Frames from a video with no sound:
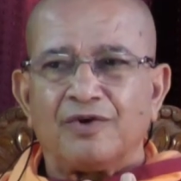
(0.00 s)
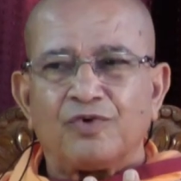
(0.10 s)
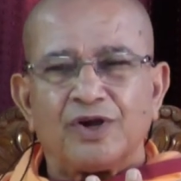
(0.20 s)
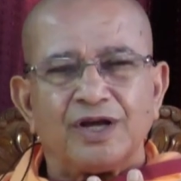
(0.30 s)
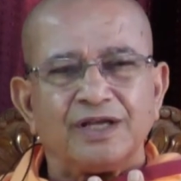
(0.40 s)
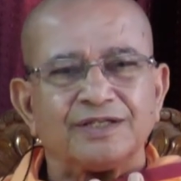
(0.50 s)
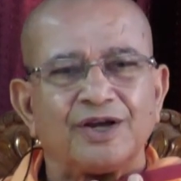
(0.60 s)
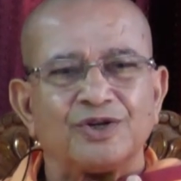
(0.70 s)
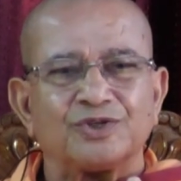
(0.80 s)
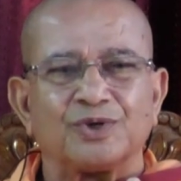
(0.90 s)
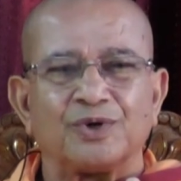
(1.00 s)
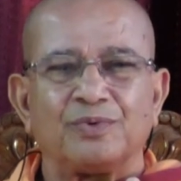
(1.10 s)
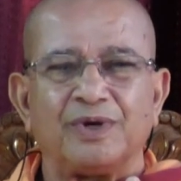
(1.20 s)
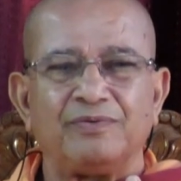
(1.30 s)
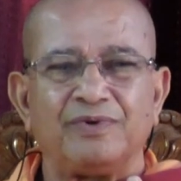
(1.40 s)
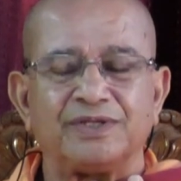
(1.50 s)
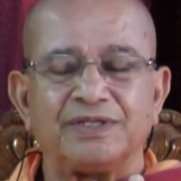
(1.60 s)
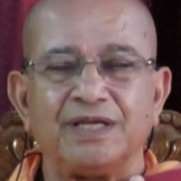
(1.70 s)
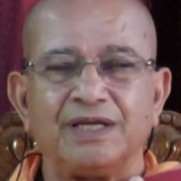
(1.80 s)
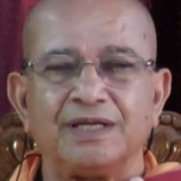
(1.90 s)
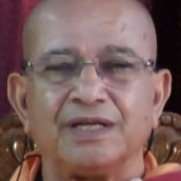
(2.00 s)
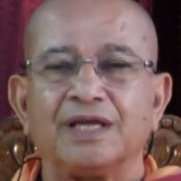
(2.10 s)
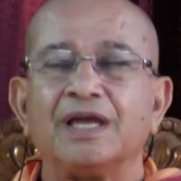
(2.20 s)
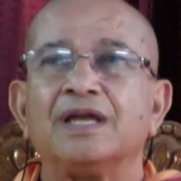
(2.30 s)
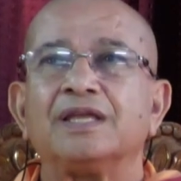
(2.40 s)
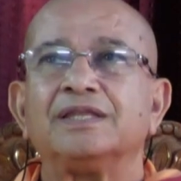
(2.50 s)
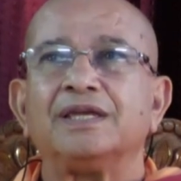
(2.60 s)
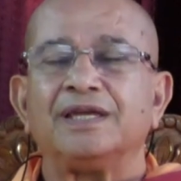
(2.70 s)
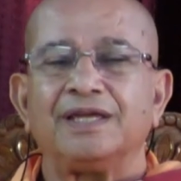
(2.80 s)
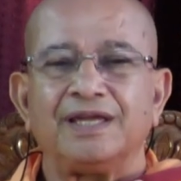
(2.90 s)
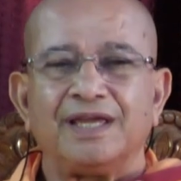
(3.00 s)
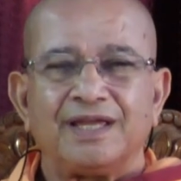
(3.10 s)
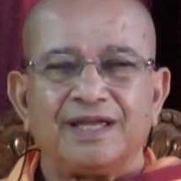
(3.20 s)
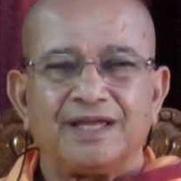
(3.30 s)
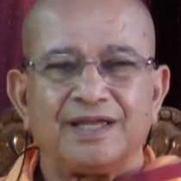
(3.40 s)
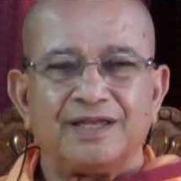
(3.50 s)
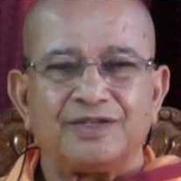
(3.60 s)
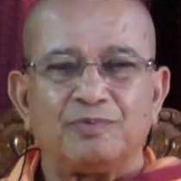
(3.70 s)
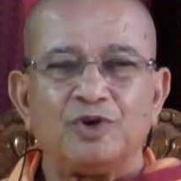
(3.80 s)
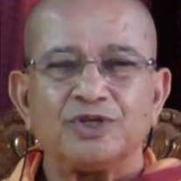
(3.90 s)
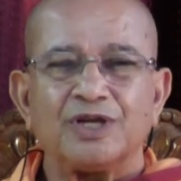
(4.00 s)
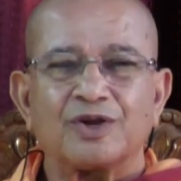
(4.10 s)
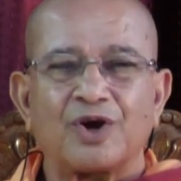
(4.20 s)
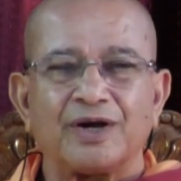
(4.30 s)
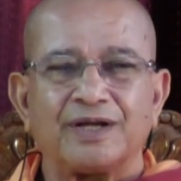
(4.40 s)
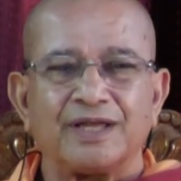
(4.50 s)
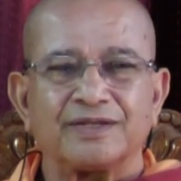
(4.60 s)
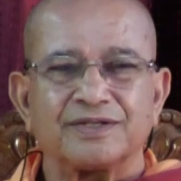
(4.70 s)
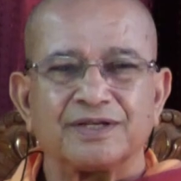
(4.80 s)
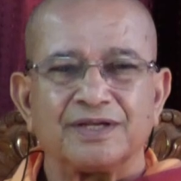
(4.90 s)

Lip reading: For us also, when we see in the spiritual context